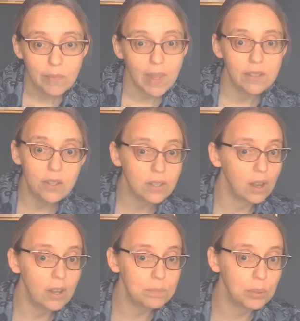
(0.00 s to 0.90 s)
And you
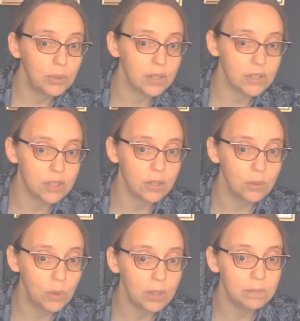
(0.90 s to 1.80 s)
can't point to
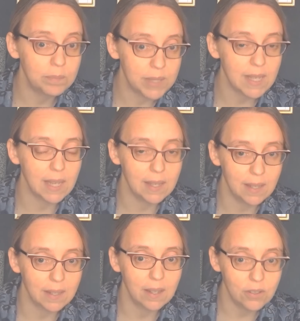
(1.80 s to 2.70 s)
one
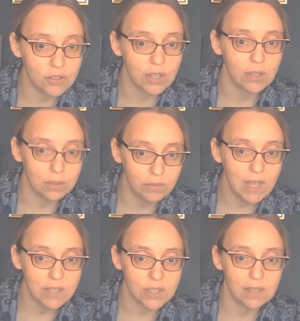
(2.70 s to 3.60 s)
particular country or
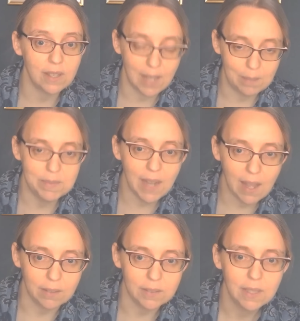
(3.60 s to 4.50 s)
region that kept it
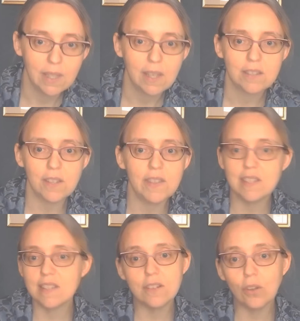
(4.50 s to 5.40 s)
out. So this
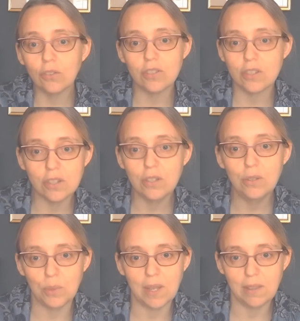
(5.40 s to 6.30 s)
is not to do
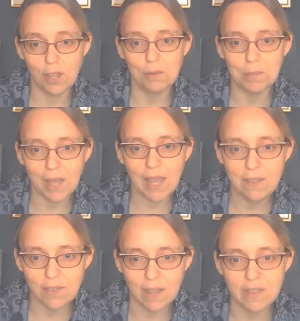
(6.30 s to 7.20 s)
with human
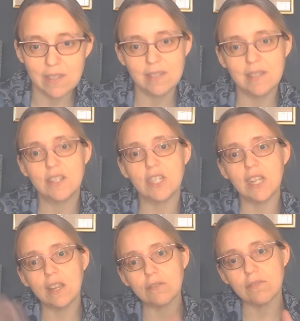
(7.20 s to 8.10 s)
behaviour. This is a
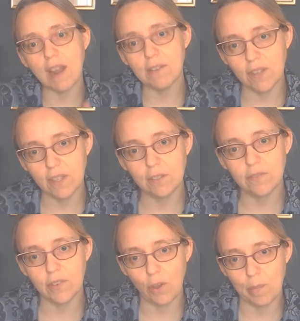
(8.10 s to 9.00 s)
geographical
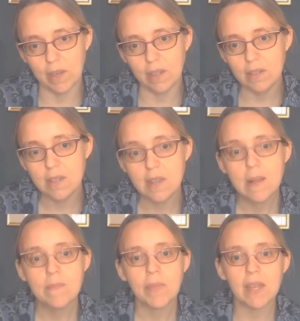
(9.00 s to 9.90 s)
phenomenon, yeah.
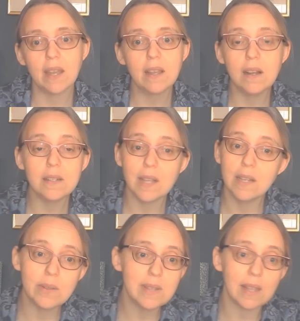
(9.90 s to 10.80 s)
and I can't tell
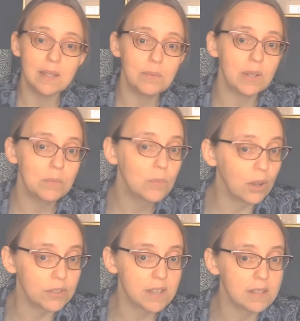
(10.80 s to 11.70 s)
you exactly what it
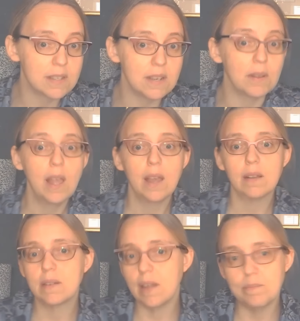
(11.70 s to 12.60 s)
was. It, you,
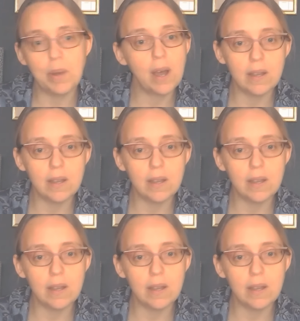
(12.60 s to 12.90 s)
part